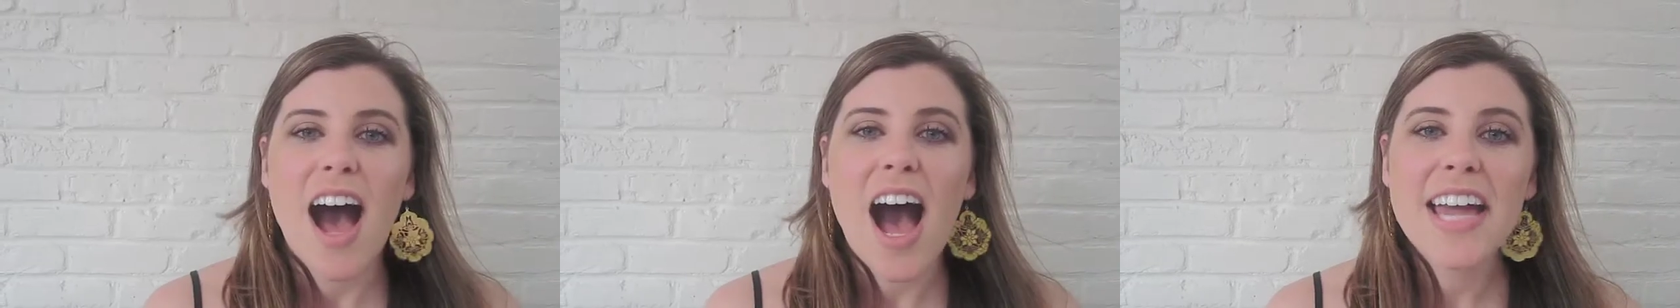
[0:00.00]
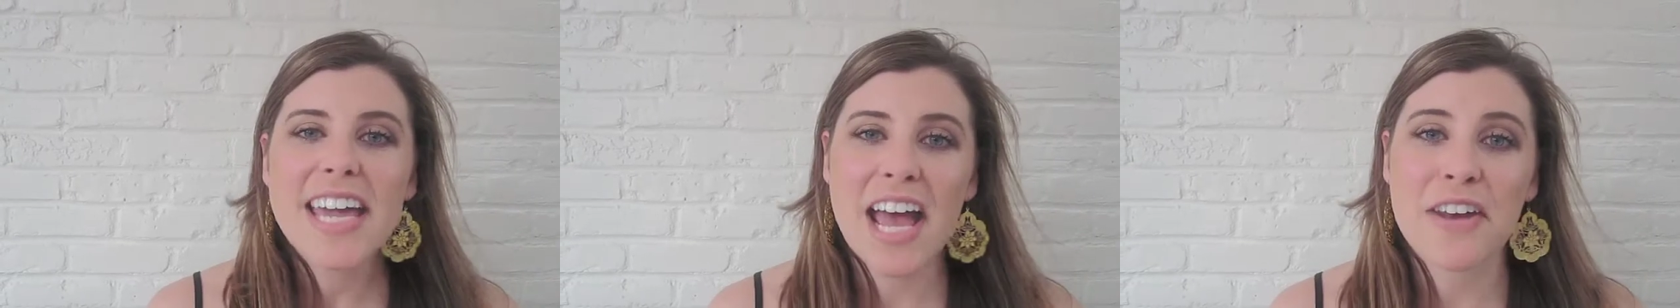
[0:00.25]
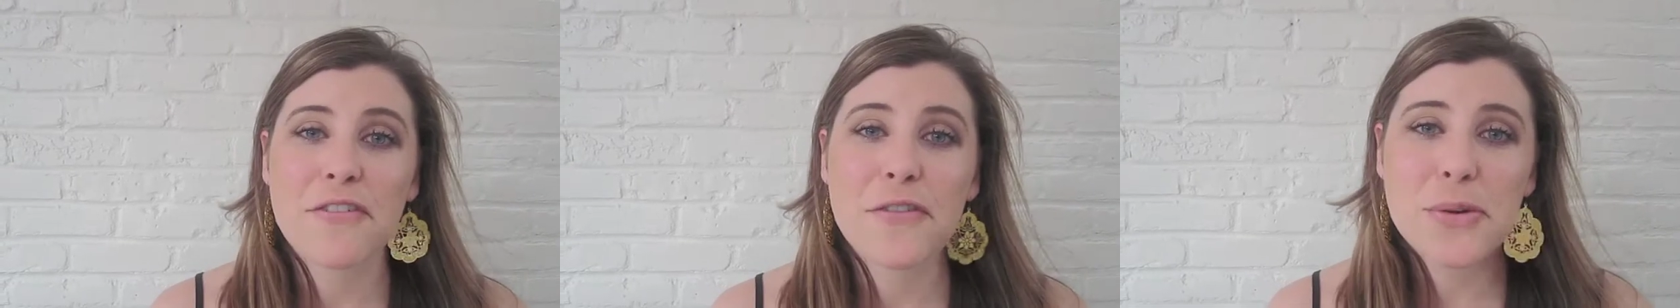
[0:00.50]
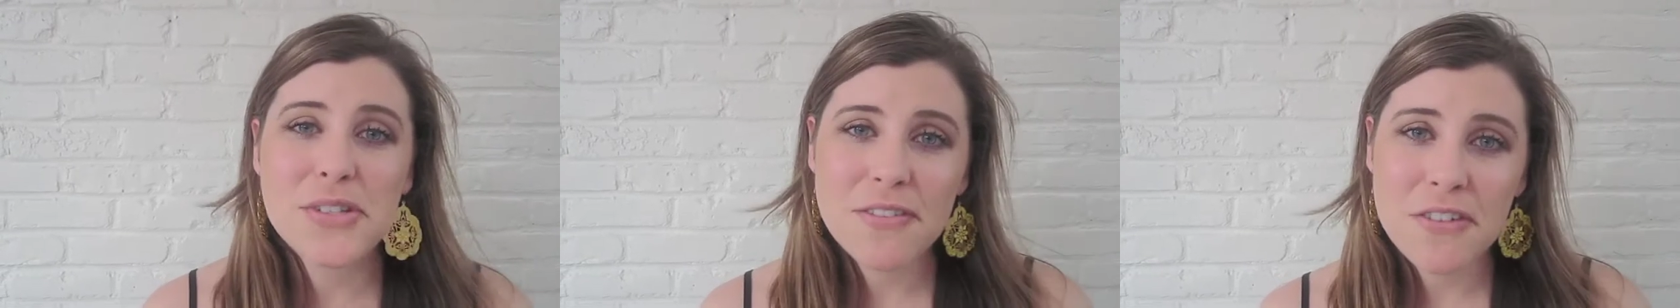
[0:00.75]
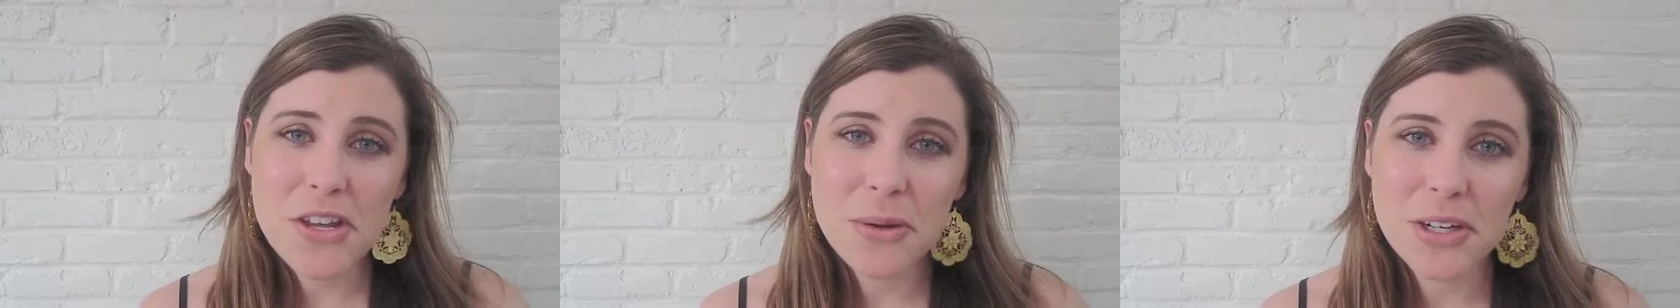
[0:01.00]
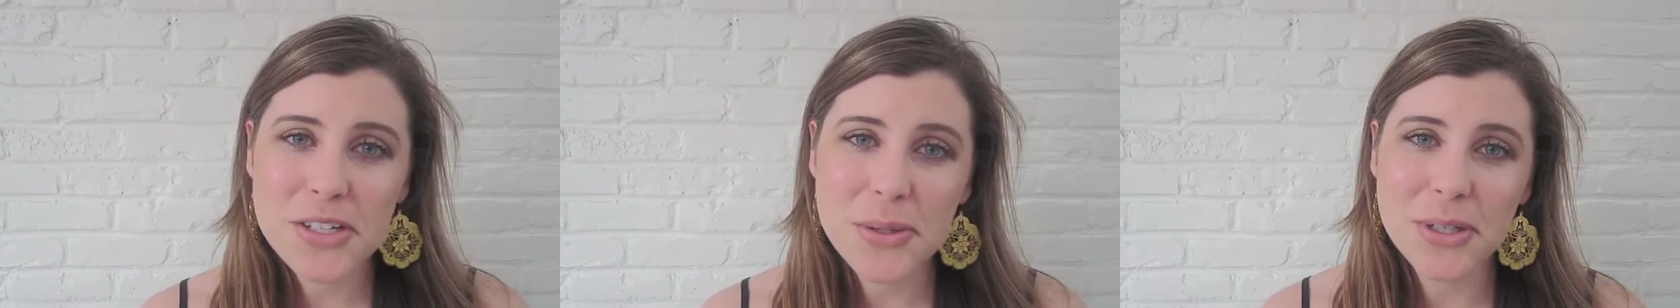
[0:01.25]
Again, Foods of New
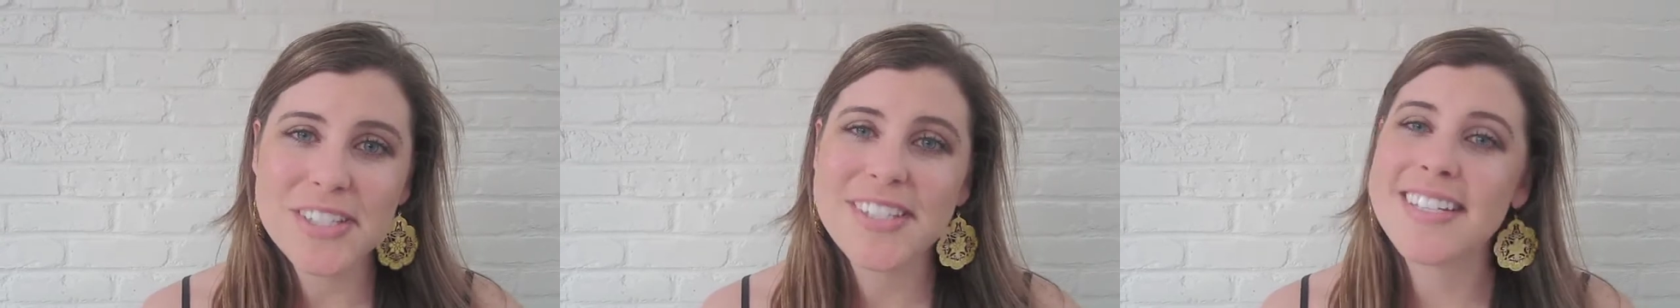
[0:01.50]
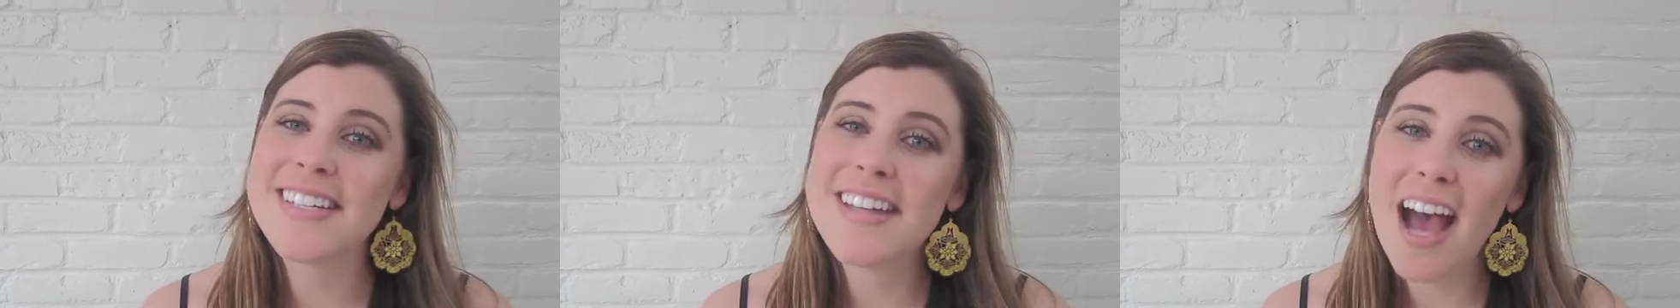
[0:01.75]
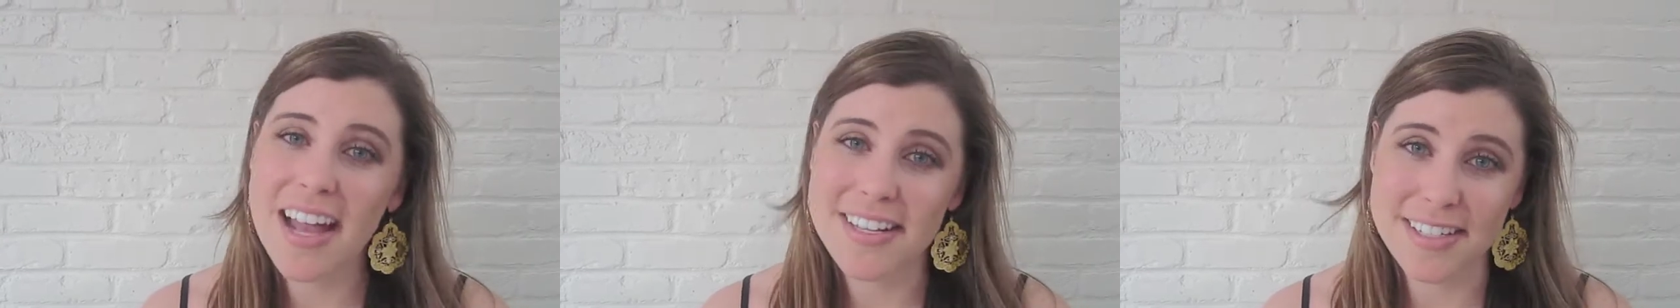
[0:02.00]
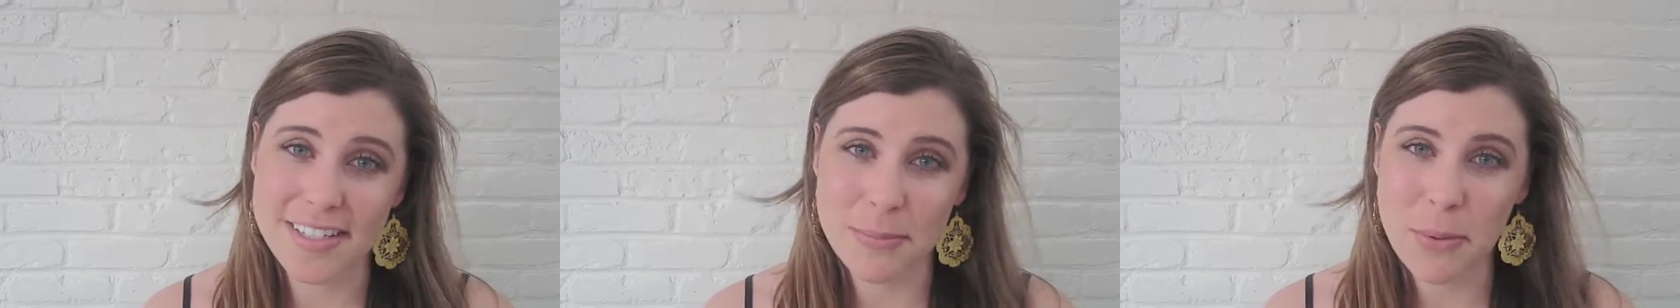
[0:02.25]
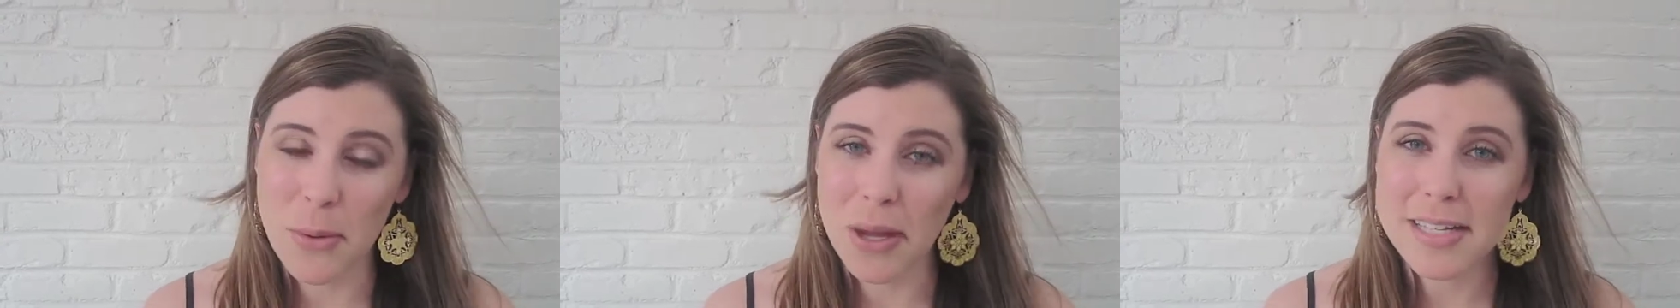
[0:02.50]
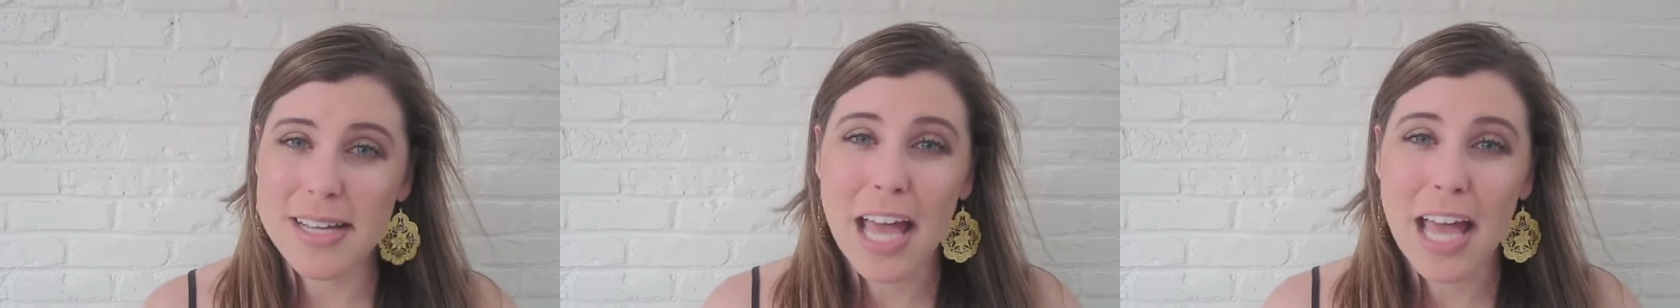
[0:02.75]
York Tours did not disappoint.